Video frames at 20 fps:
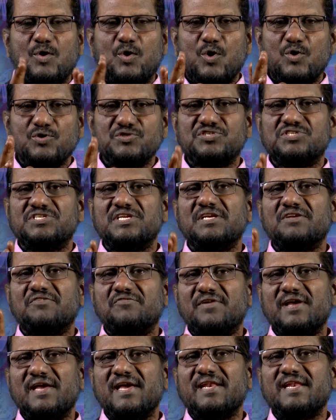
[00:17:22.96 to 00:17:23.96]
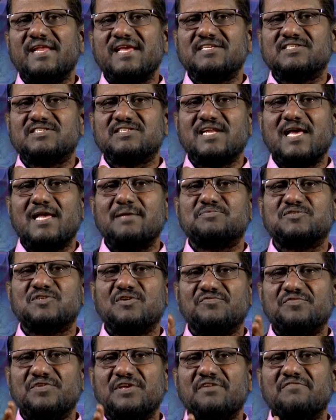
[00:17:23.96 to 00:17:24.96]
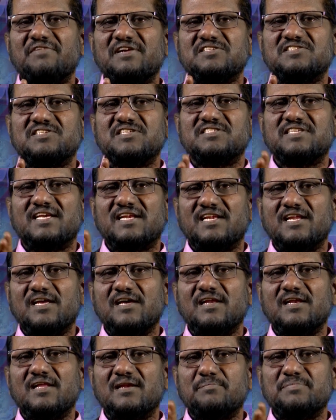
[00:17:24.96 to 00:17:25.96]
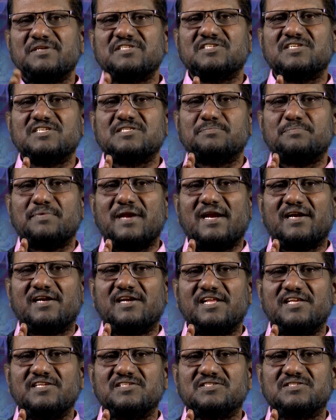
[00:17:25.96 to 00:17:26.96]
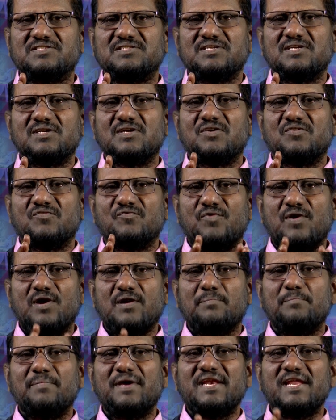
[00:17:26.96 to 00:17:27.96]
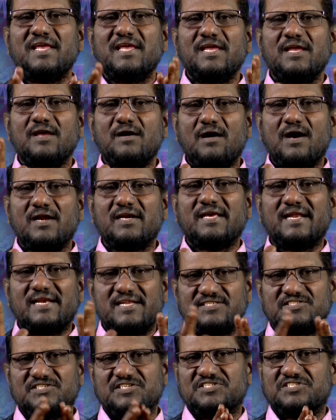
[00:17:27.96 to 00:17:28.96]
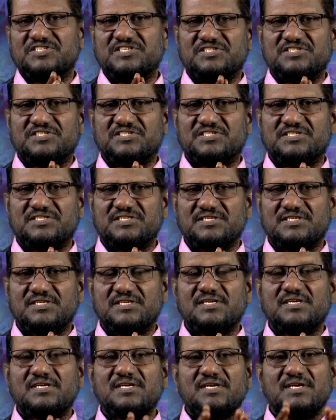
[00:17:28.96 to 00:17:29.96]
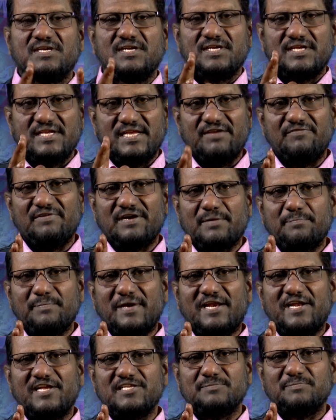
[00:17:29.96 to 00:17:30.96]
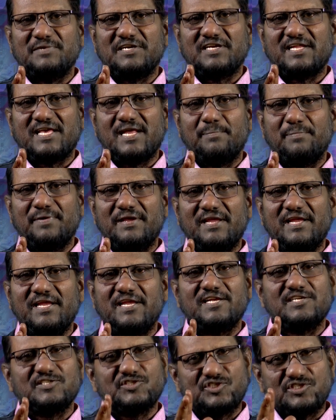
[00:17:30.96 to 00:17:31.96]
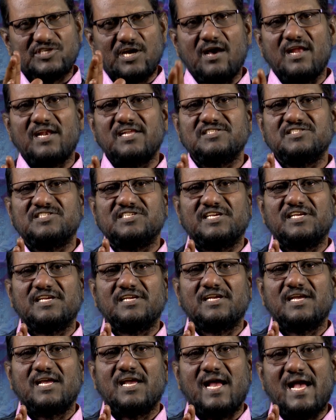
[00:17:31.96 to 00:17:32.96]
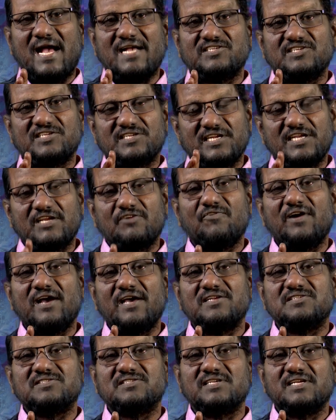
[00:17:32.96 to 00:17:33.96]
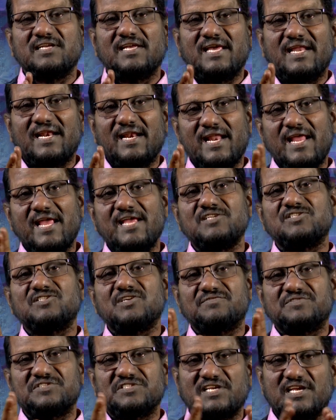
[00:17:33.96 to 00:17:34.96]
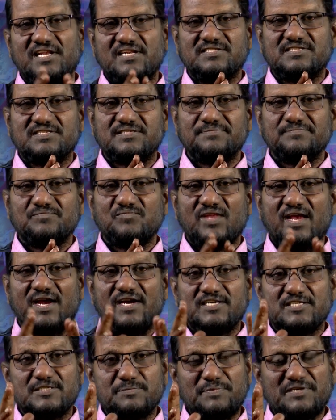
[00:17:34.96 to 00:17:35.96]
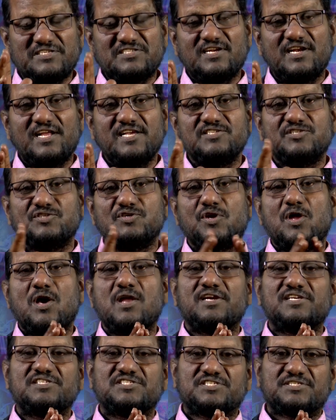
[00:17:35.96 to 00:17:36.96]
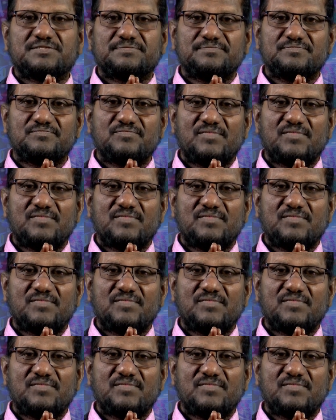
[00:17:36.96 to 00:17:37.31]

Hosting various types of events is a regular business practice for many organizations. Event management can be challenging as it requires a range of skills and specialized knowledge.